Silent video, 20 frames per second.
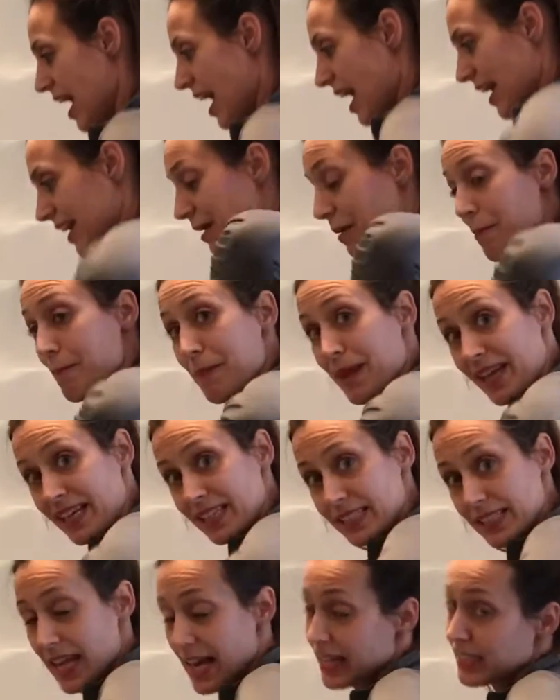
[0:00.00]
And it
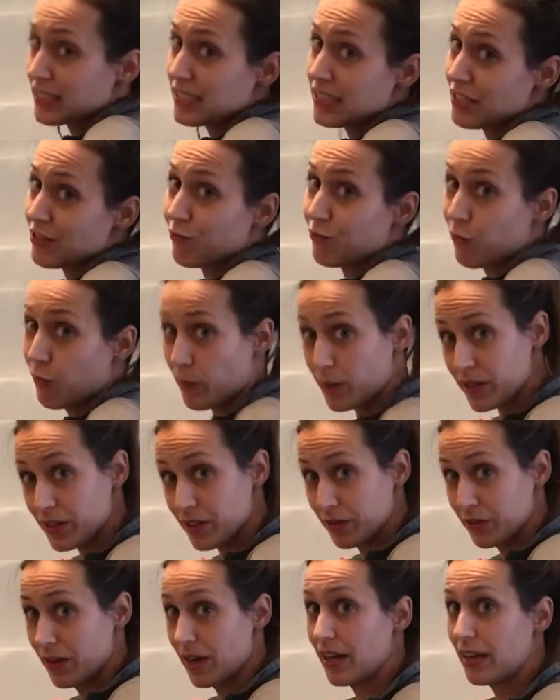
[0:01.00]
makes that seat for
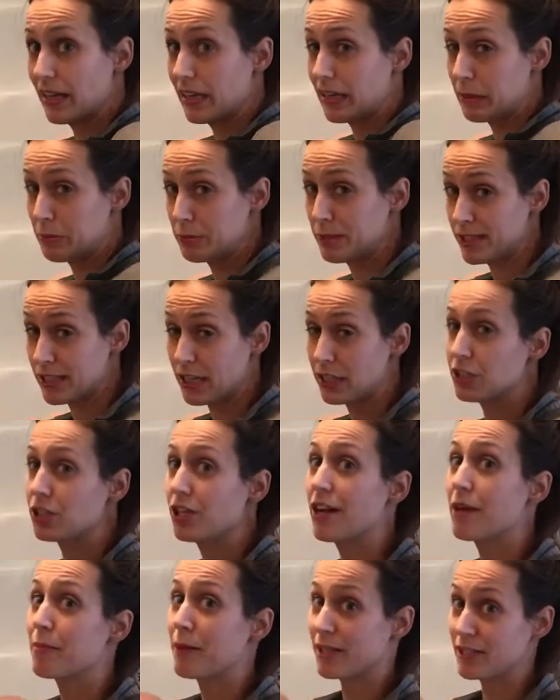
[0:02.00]
you, and it keeps the
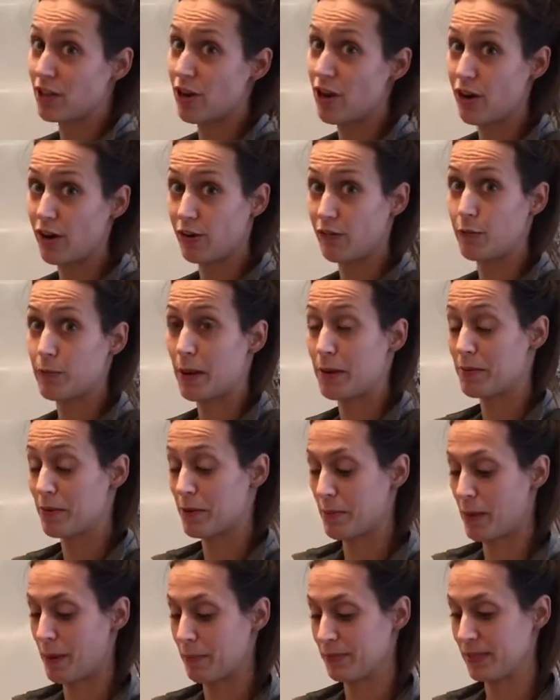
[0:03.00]
tension and makes it harder for baby
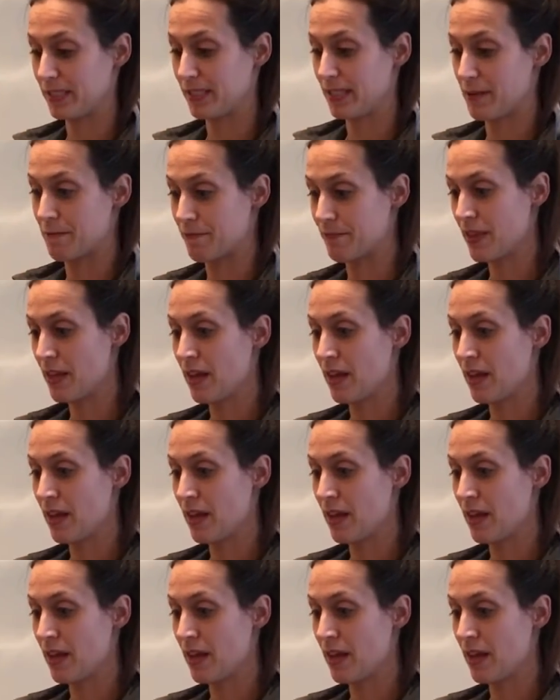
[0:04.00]
to pop a seat.